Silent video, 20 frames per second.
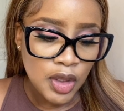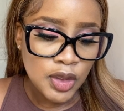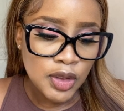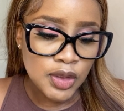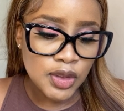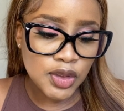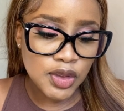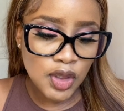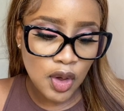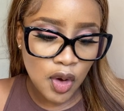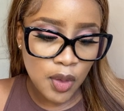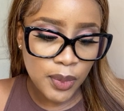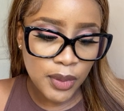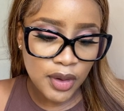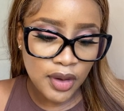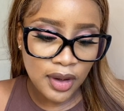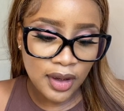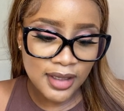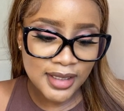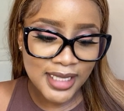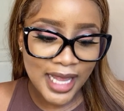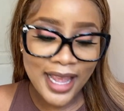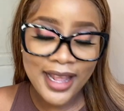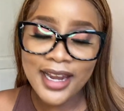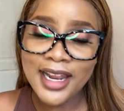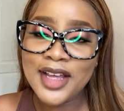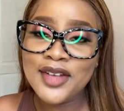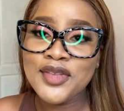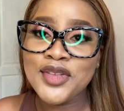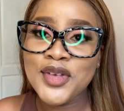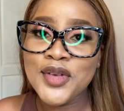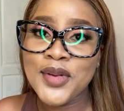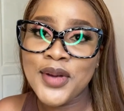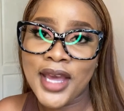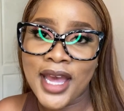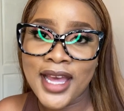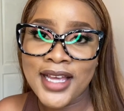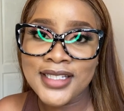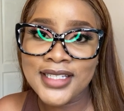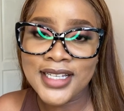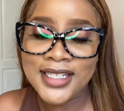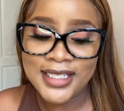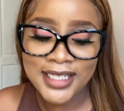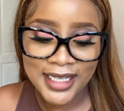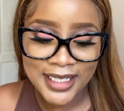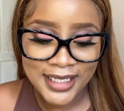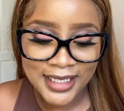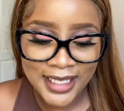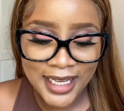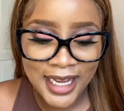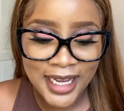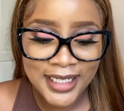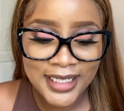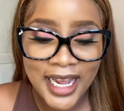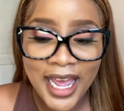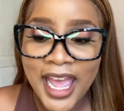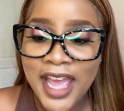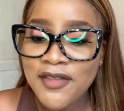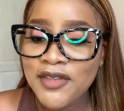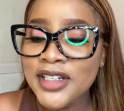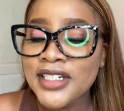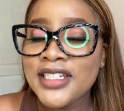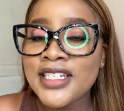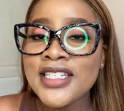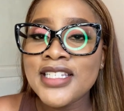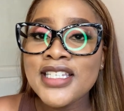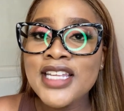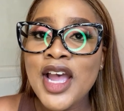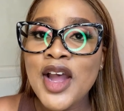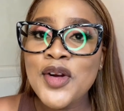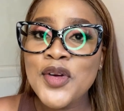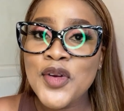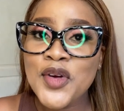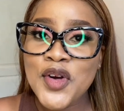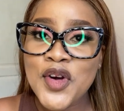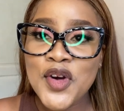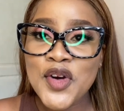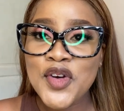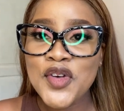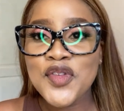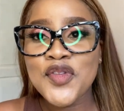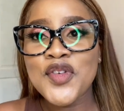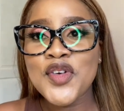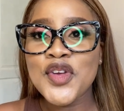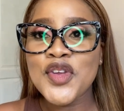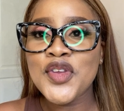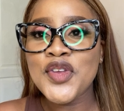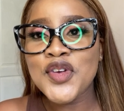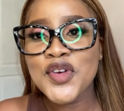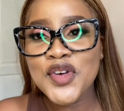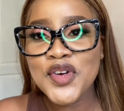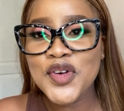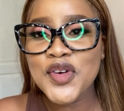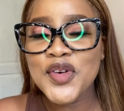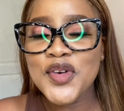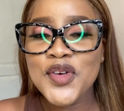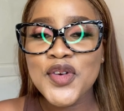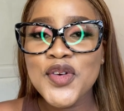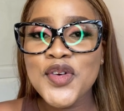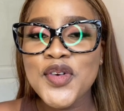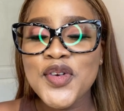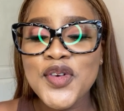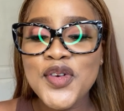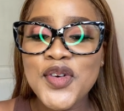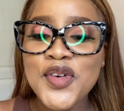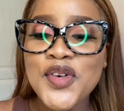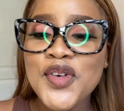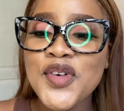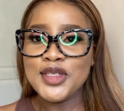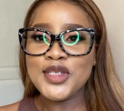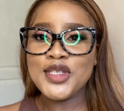So because I love you guys, as I said, I have a discount code for you.